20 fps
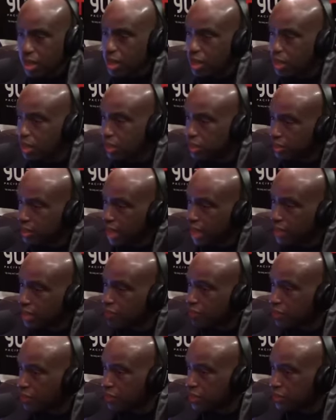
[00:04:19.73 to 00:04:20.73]
Look, thank
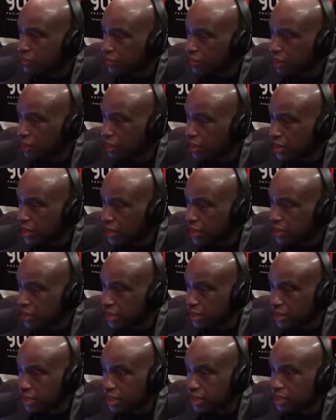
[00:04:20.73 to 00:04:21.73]
you very much for calling in,
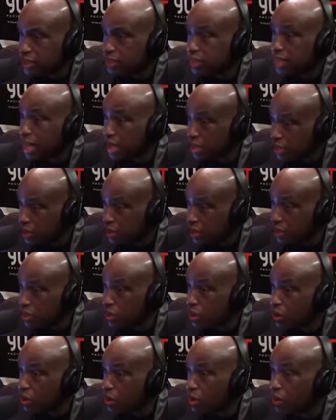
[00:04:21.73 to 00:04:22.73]
Dylan. It's that
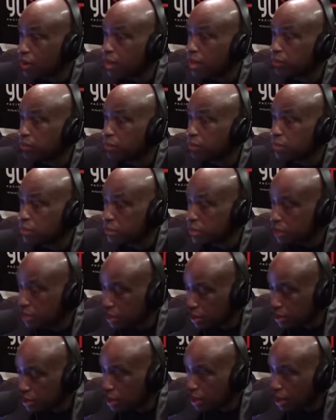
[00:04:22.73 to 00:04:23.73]
you're
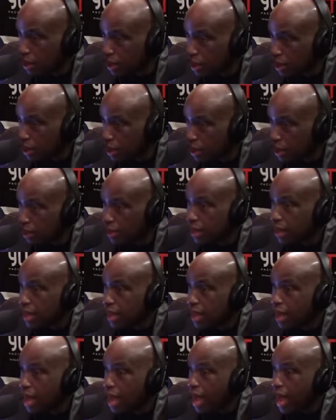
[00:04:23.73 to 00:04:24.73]
look,
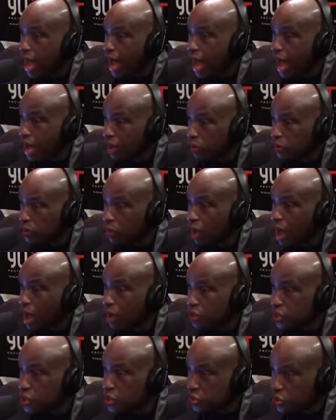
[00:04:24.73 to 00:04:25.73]
I don't know
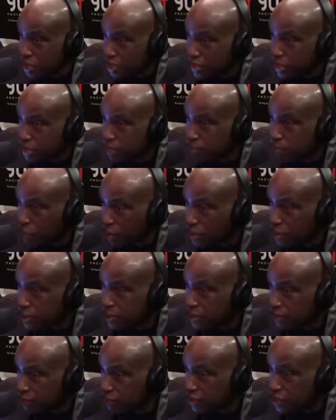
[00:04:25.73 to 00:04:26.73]
how to stress the
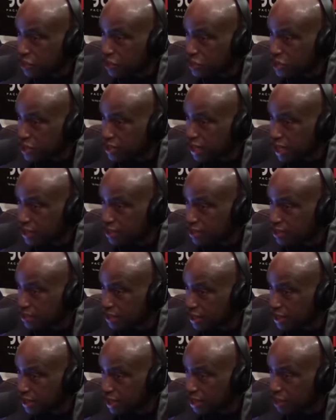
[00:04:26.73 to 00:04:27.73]
importance of what you just had to
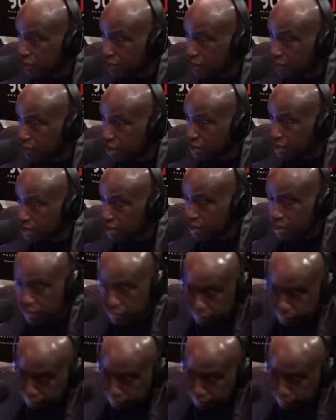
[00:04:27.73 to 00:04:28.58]
say. Thank you very much, sir.